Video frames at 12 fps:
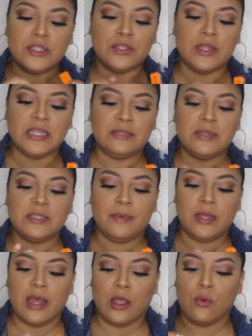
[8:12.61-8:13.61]
So this must
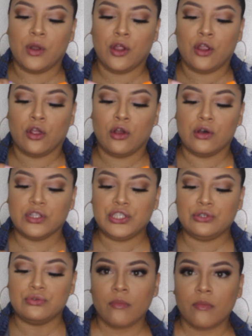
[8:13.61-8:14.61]
be like one of her
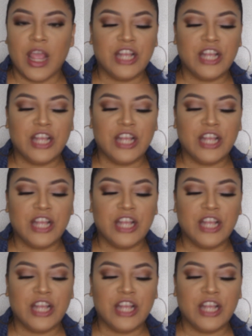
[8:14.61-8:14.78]
go-to.